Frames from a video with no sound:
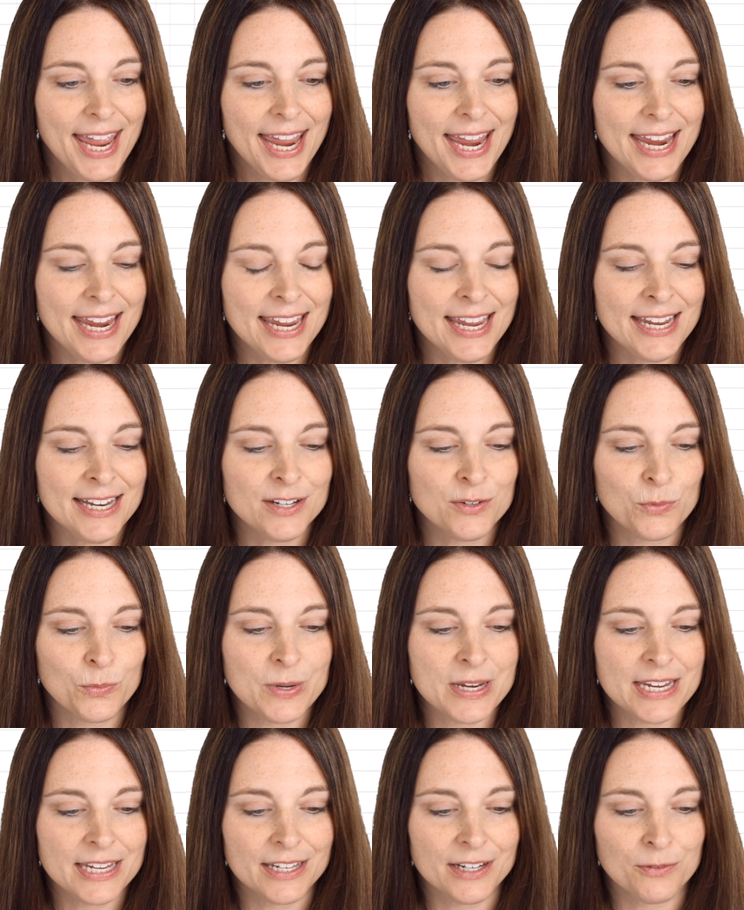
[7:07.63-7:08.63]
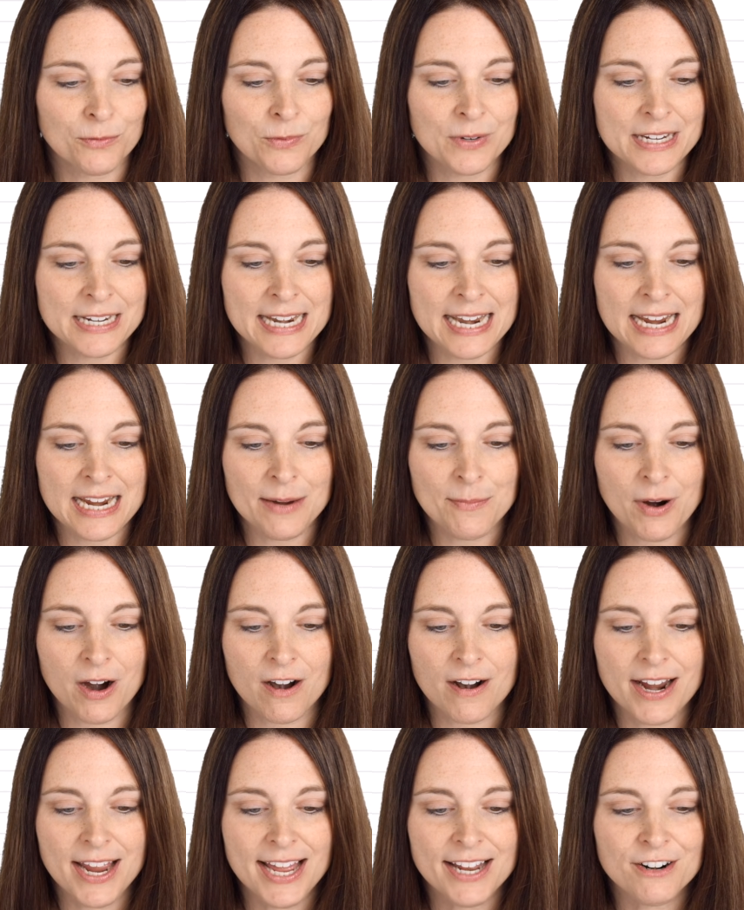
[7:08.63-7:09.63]
And we can rename
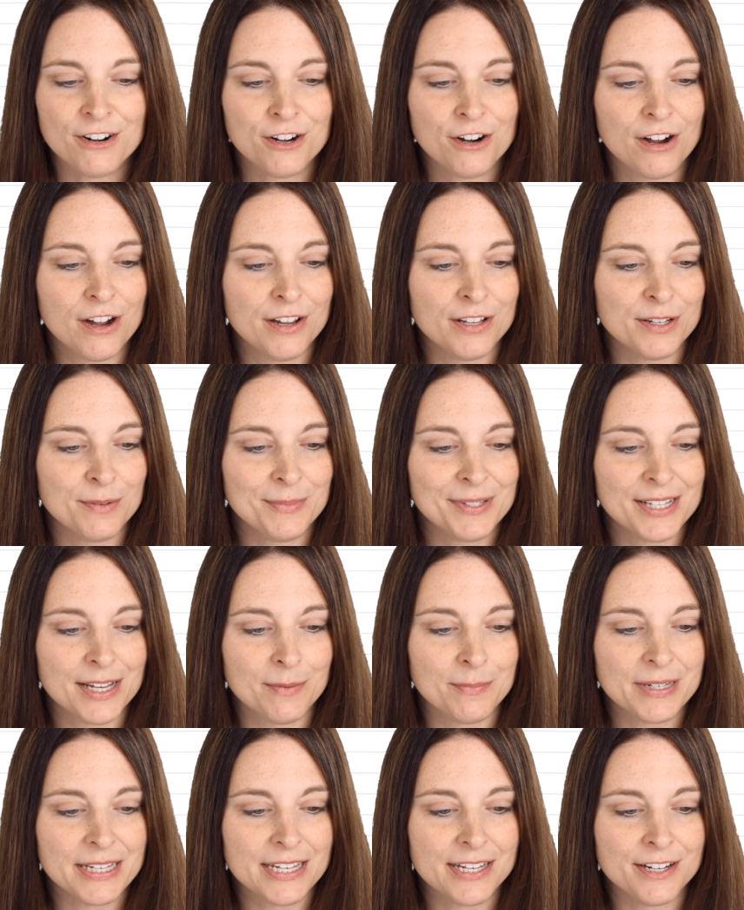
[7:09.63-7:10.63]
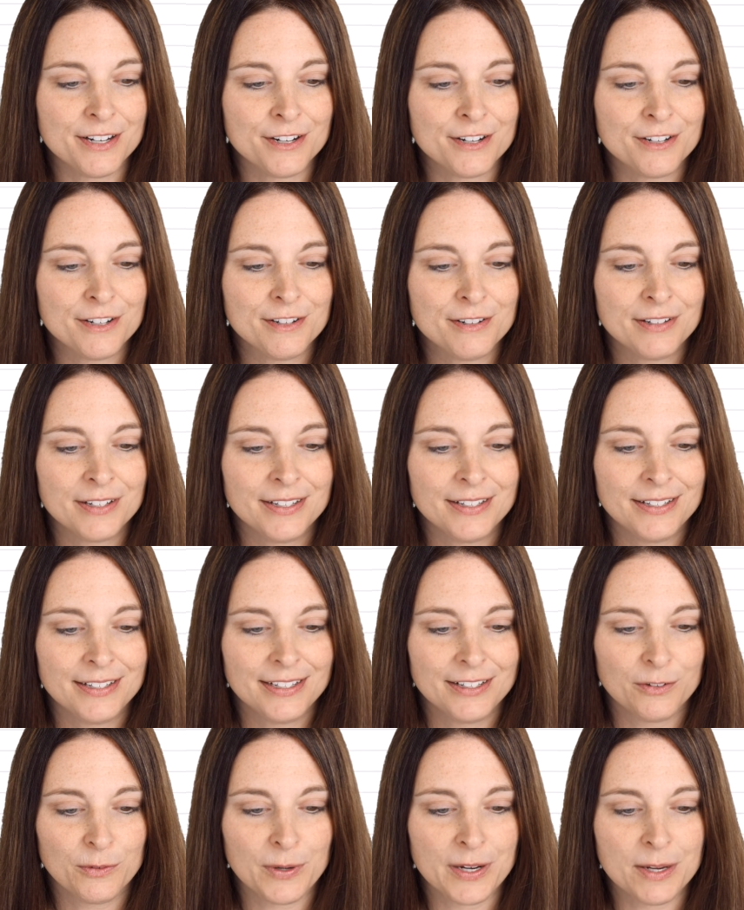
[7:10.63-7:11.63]
our header columns up here.
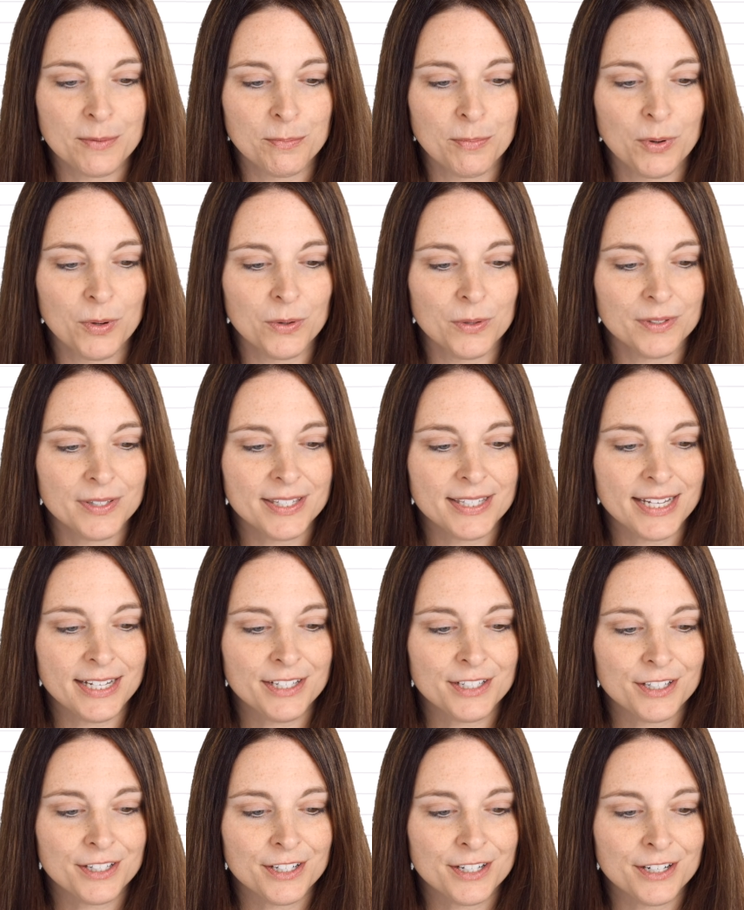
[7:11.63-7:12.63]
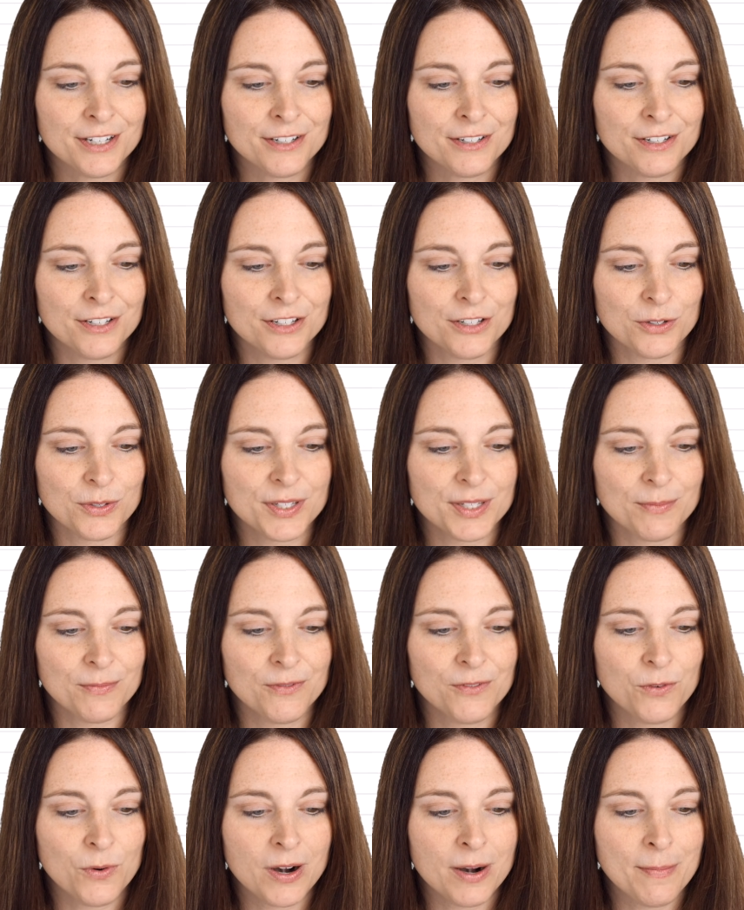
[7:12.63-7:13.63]
We can bold center, do some
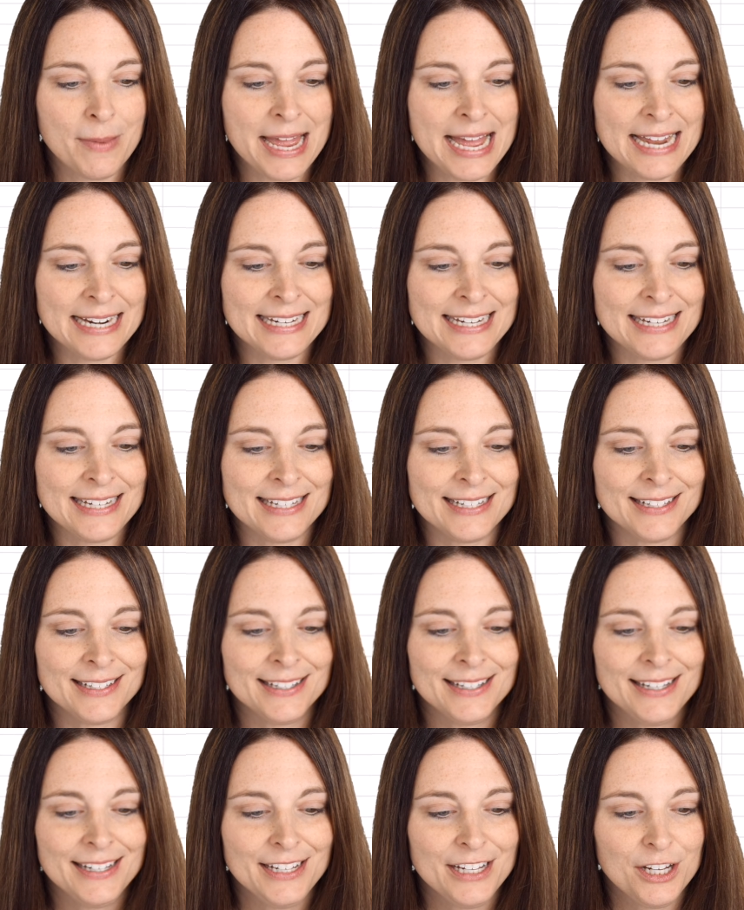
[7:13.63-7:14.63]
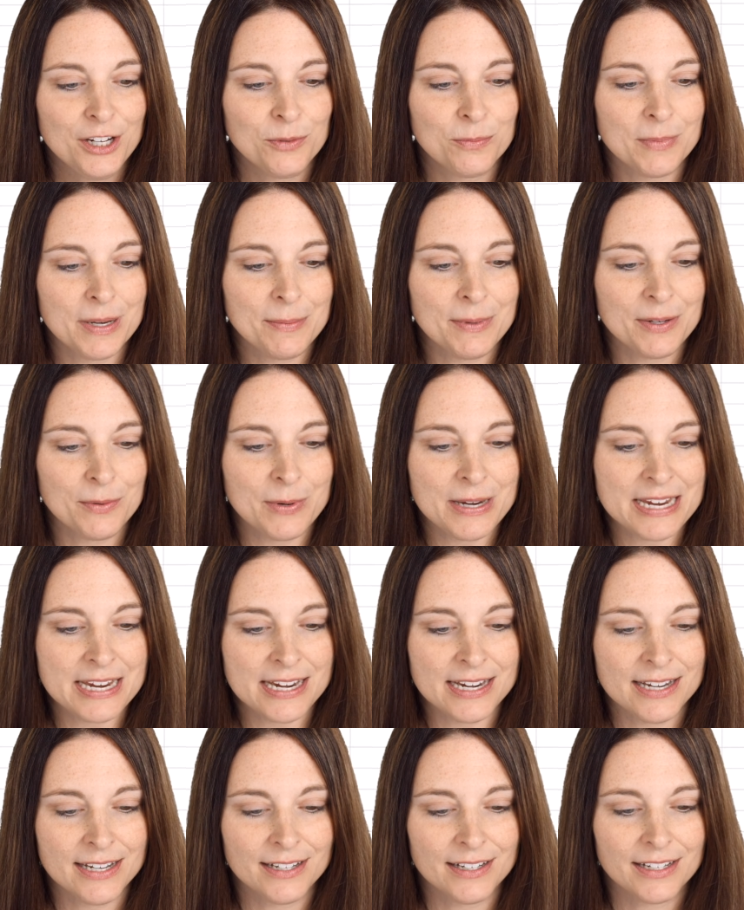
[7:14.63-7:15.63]
formatting. Maybe
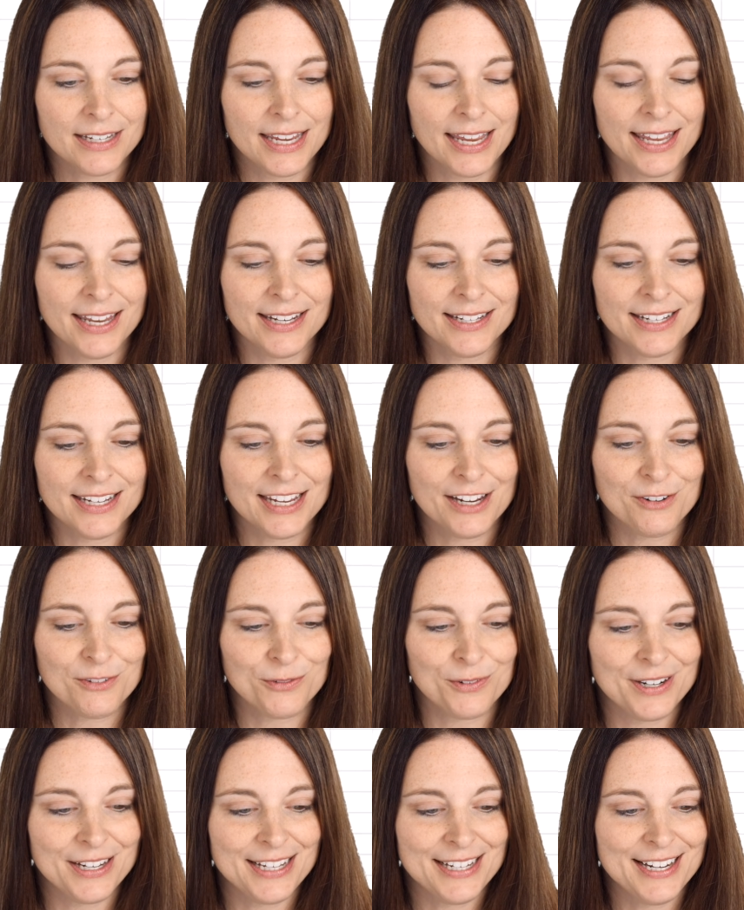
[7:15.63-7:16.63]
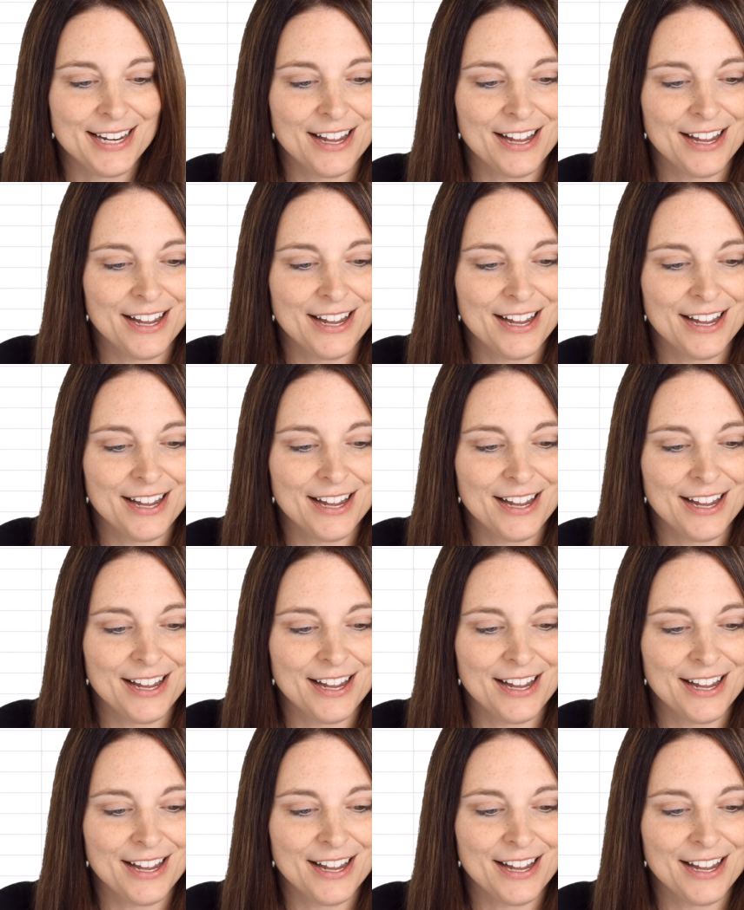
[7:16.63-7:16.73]
we can get rid